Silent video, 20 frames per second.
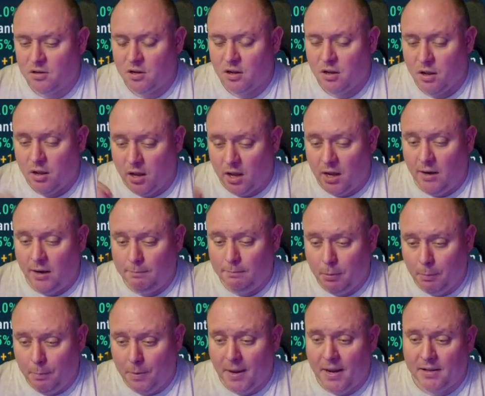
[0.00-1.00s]
I'm
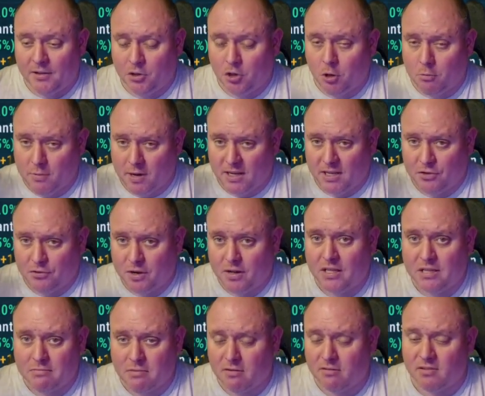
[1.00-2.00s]
prepared to go on my stream
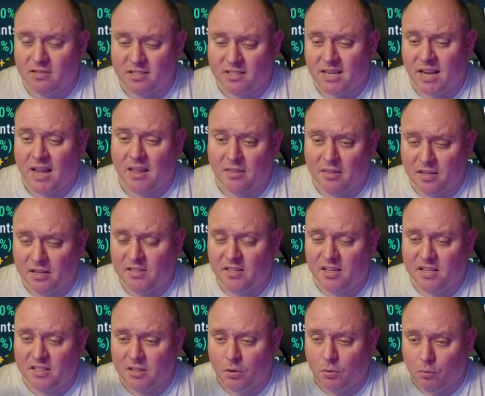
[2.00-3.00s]
tomorrow and say this
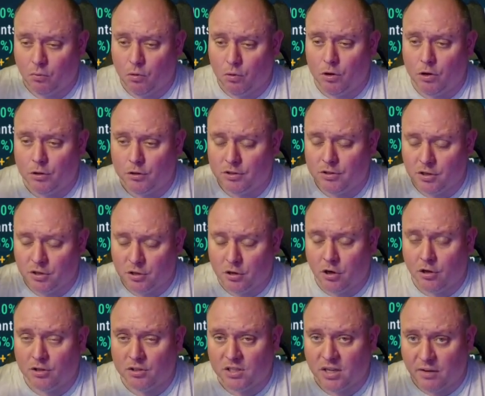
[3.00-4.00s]
is the worst
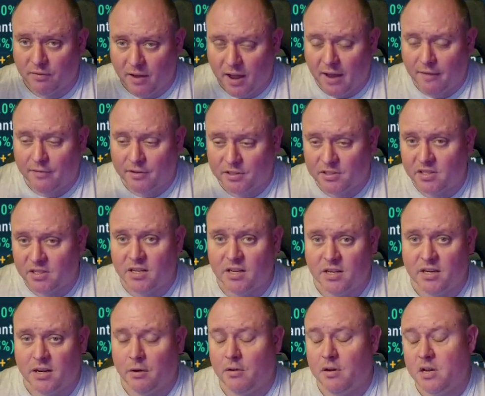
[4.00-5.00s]
content I've ever seen.
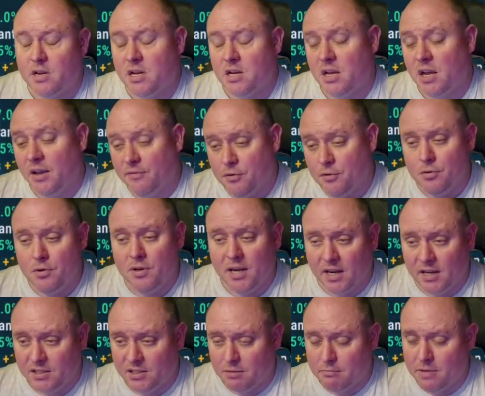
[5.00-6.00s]
Now, if you
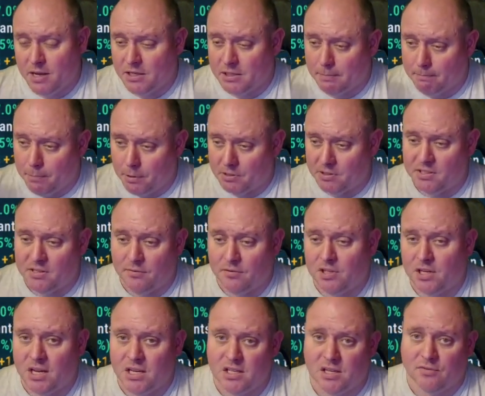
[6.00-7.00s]
guys can make some positive
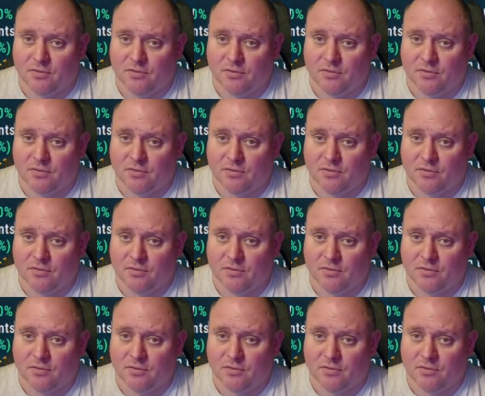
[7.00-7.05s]
changes for